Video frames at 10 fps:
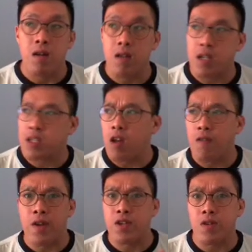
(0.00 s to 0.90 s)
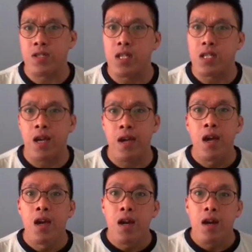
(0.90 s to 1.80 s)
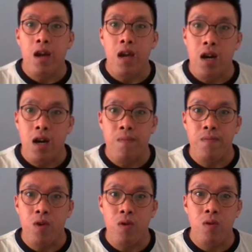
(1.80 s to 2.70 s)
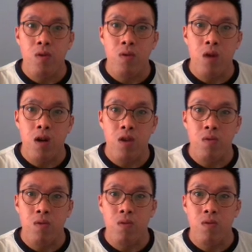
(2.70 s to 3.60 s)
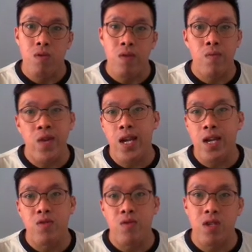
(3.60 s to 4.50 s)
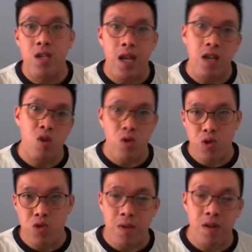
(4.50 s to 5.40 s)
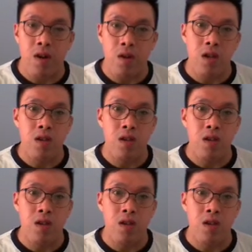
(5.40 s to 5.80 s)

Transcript: There's a lot of restaurants inside, right? So you during weekends you will see that it's also super crowded.